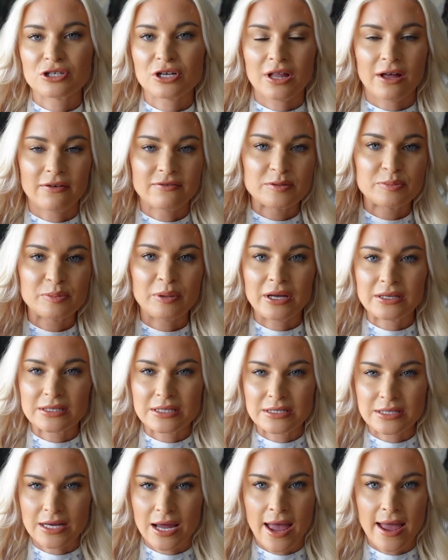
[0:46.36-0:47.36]
clubs,
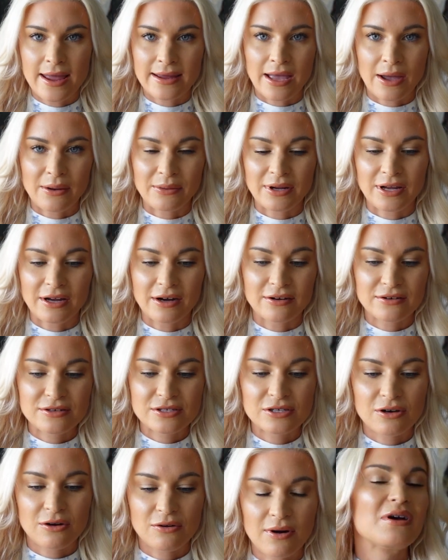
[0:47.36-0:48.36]
places to hang out here.
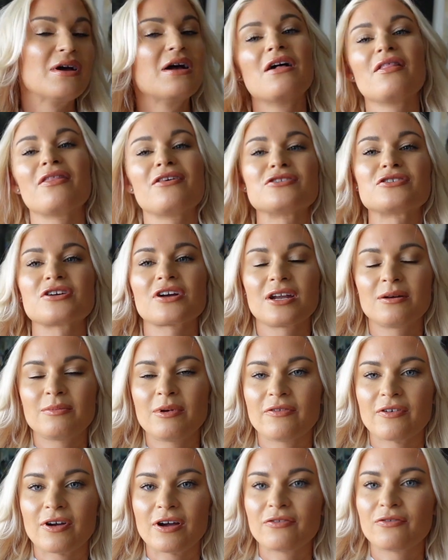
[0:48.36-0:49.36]
So these are going to
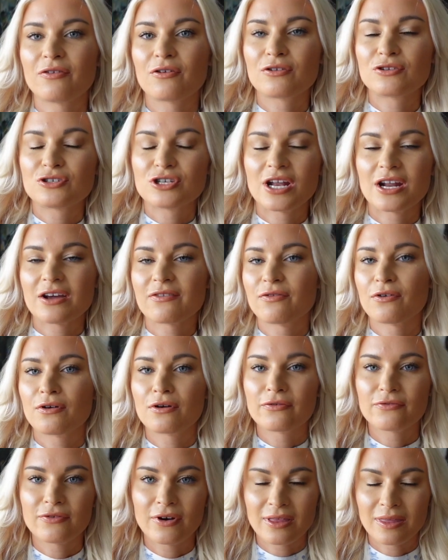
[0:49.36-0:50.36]
be very photogenic,
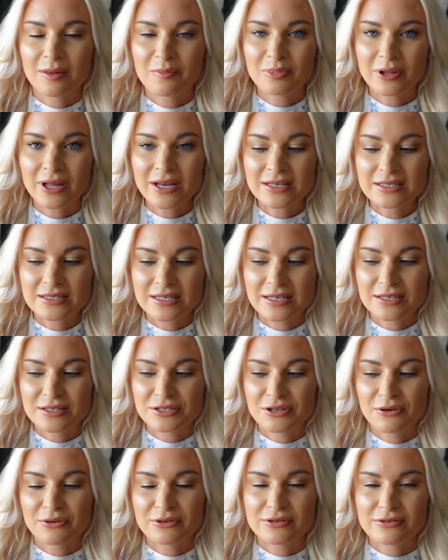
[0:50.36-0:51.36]
photo-friendly places.
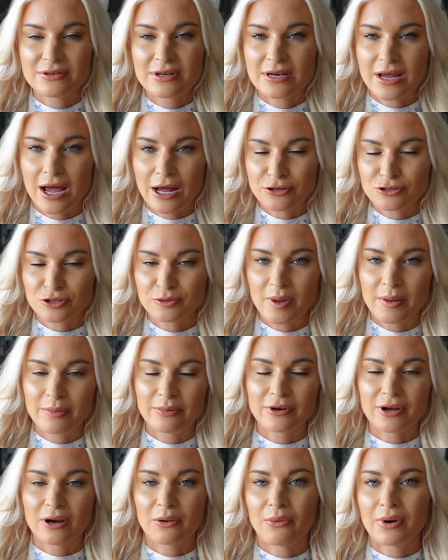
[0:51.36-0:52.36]
So it's only natural
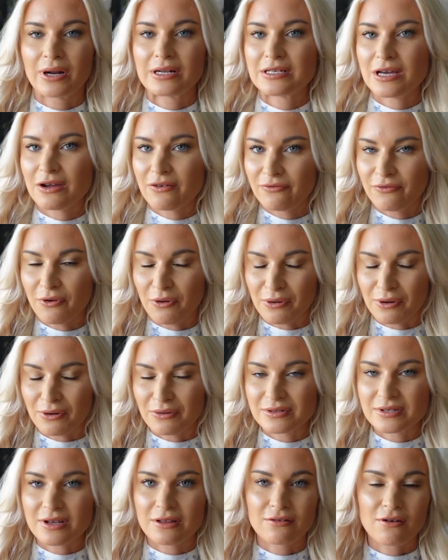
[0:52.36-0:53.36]
people are going to want to take
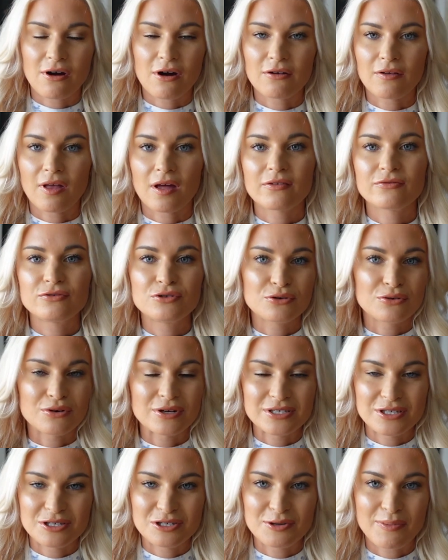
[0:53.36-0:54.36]
photos, and there are a lot of
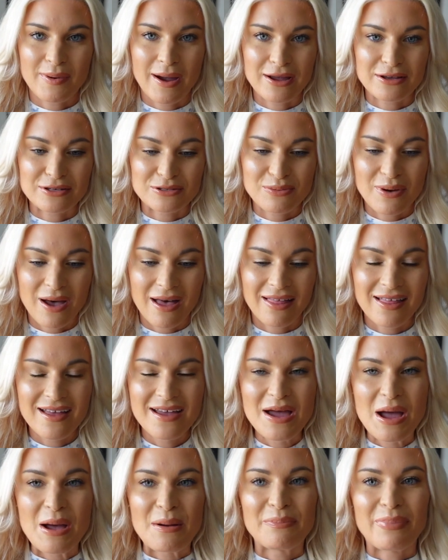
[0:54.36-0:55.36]
tourists in Dubai as well.
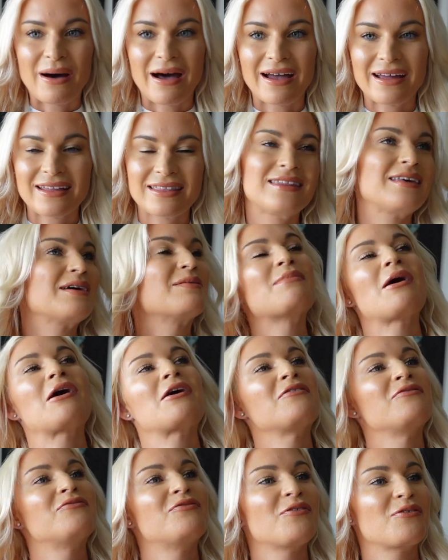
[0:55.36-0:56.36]
But the
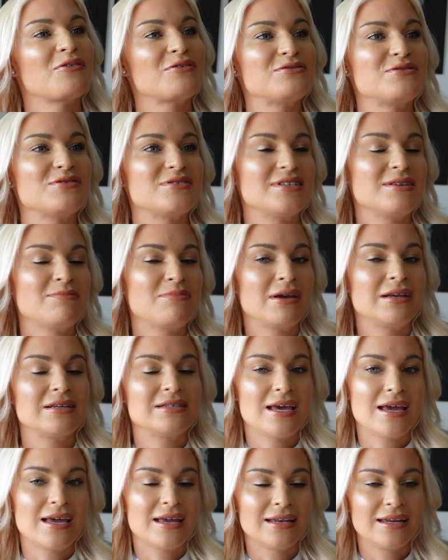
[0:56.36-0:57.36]
amount of photos you see being
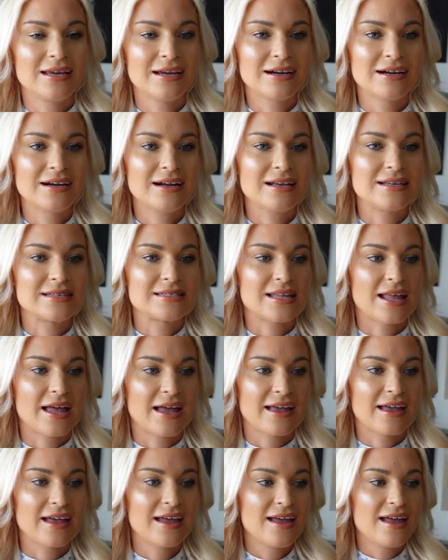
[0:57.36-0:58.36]
taken here is
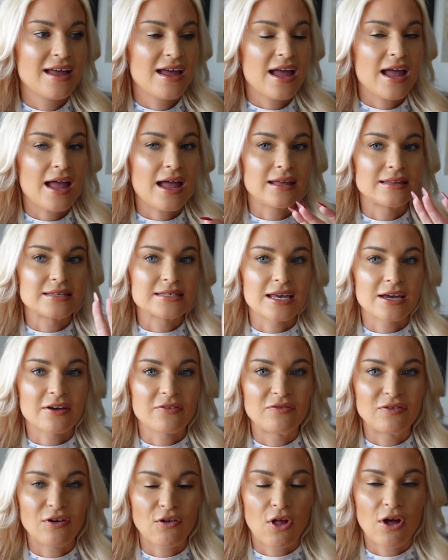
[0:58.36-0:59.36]
like, it's like
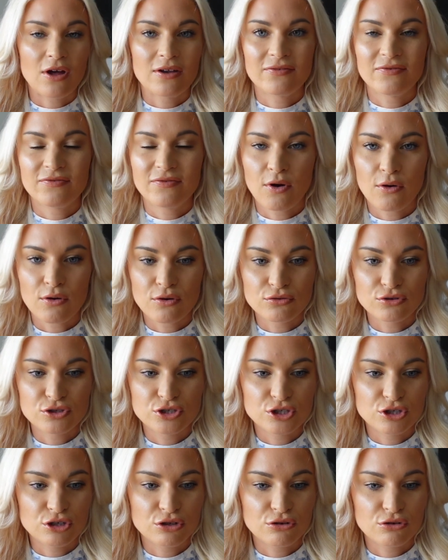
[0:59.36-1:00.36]
full-on photo
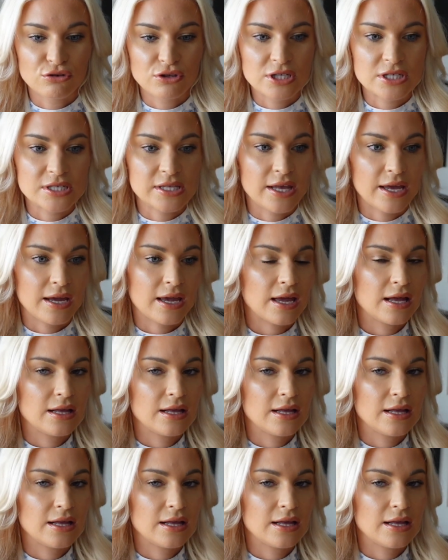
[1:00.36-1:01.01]
shoots, like